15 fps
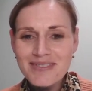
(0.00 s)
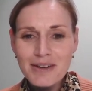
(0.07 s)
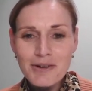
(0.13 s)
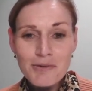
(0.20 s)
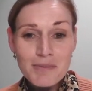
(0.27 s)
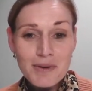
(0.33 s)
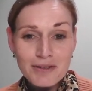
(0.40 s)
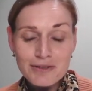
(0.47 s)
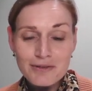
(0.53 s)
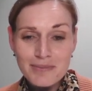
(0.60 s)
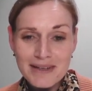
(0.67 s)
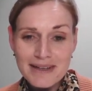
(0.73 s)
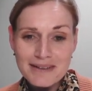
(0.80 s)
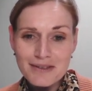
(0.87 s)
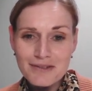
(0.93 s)
There will be also
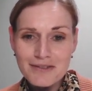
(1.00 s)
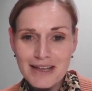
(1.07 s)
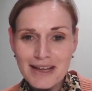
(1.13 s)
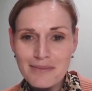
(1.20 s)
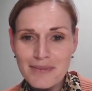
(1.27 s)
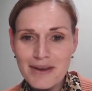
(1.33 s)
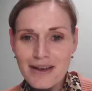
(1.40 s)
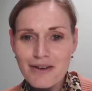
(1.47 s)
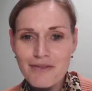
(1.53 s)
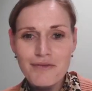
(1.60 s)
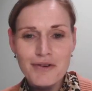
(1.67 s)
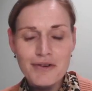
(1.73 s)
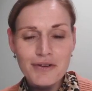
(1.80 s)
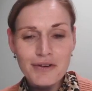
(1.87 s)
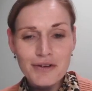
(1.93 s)
plenty of time
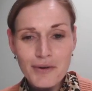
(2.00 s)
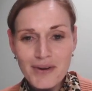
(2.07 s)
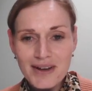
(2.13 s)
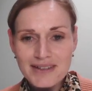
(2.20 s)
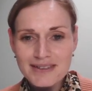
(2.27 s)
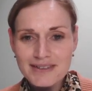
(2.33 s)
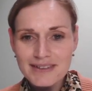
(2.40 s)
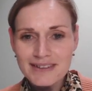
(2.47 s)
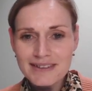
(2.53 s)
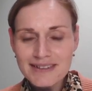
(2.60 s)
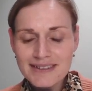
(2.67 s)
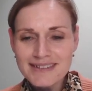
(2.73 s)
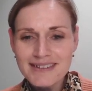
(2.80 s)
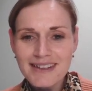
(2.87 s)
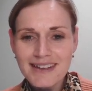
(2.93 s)
for your questions.